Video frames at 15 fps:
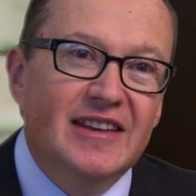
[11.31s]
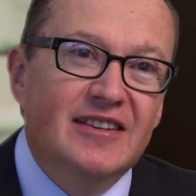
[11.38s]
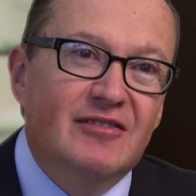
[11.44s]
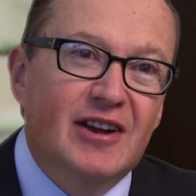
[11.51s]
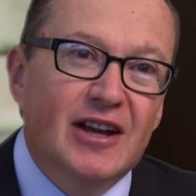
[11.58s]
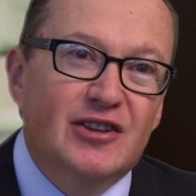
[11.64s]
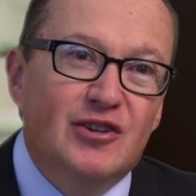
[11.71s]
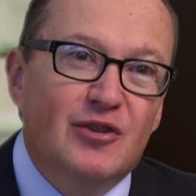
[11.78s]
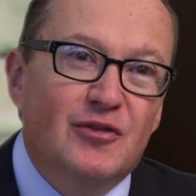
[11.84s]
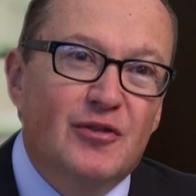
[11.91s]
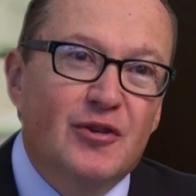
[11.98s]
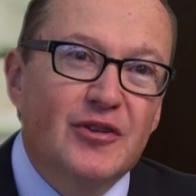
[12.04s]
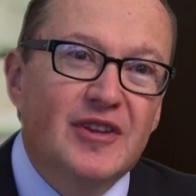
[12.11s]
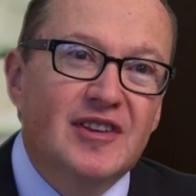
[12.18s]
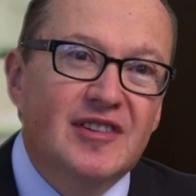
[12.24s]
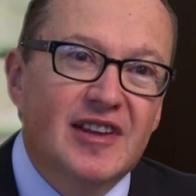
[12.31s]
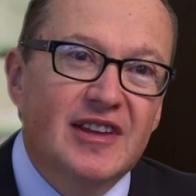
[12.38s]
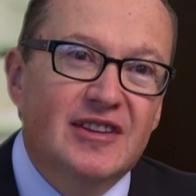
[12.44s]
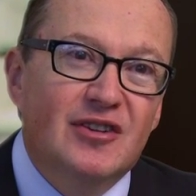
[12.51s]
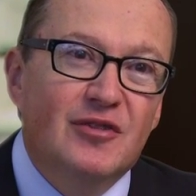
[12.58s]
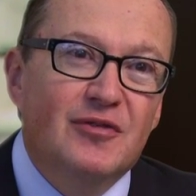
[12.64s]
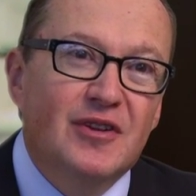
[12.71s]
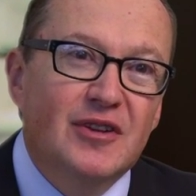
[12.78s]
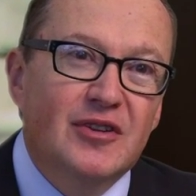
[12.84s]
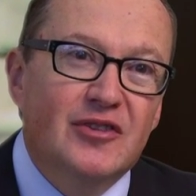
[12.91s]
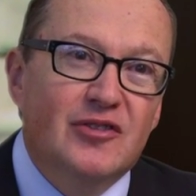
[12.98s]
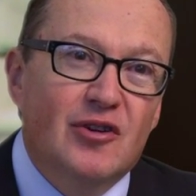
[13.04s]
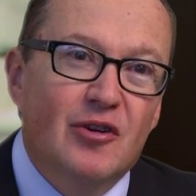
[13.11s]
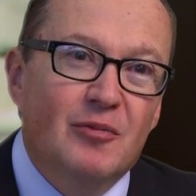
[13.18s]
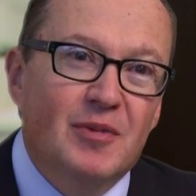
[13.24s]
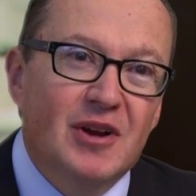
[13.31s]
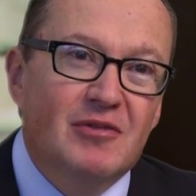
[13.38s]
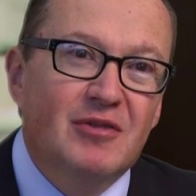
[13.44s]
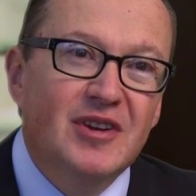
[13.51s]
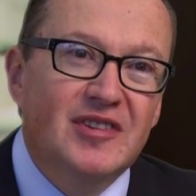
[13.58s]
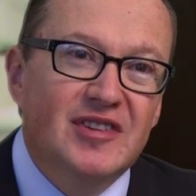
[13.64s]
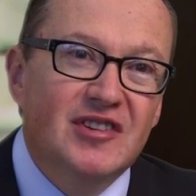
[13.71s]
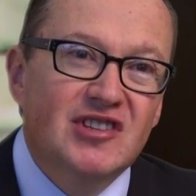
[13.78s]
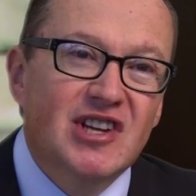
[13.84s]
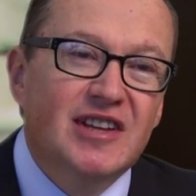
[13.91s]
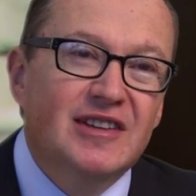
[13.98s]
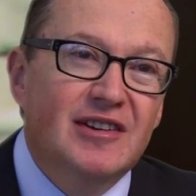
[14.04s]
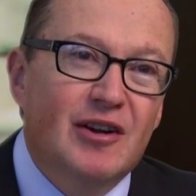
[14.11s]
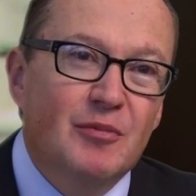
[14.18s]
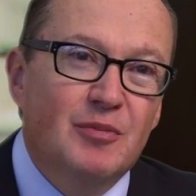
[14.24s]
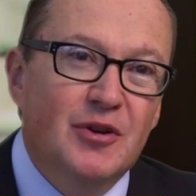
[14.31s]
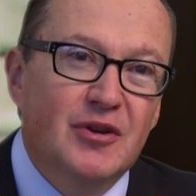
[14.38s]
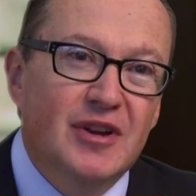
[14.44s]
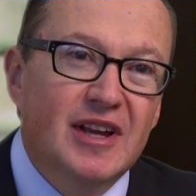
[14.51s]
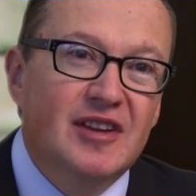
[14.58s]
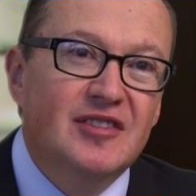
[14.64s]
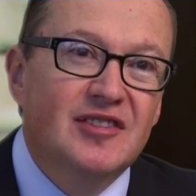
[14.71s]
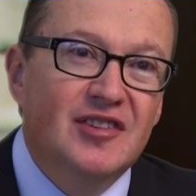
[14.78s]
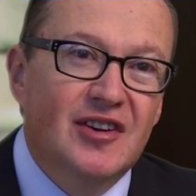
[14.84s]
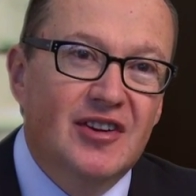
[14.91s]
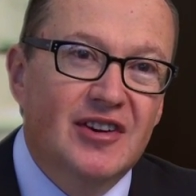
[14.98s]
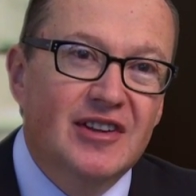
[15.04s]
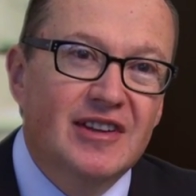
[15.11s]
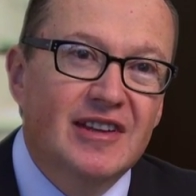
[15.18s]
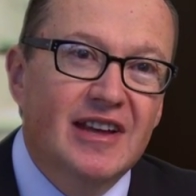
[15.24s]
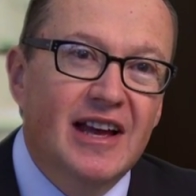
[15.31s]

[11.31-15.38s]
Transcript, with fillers: and director for the Center of Endoscopic Research and Therapeutics, CERT,